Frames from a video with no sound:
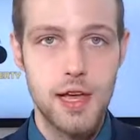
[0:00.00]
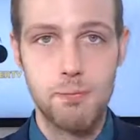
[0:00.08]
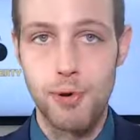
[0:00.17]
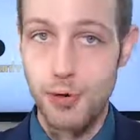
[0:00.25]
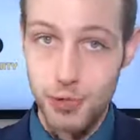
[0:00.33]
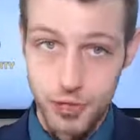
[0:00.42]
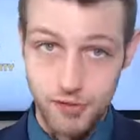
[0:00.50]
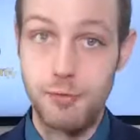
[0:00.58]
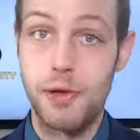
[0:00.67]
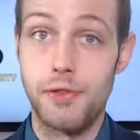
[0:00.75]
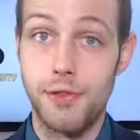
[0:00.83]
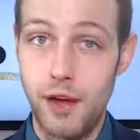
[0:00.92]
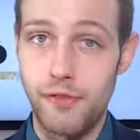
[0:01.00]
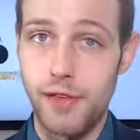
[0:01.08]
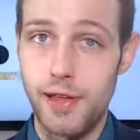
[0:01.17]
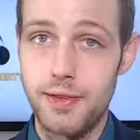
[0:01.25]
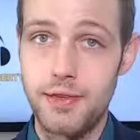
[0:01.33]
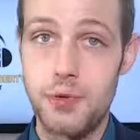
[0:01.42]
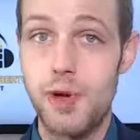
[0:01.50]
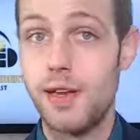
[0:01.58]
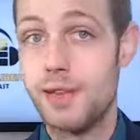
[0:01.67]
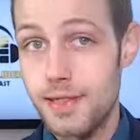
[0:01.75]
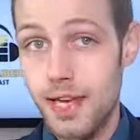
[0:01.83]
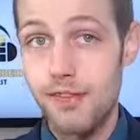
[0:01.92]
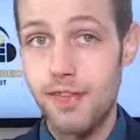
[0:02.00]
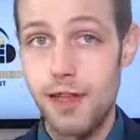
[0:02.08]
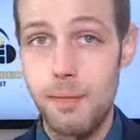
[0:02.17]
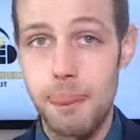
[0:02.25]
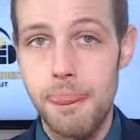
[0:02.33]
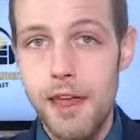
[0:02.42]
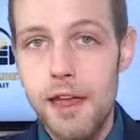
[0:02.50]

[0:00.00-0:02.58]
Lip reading: purchased from other Africans who had enslaved them,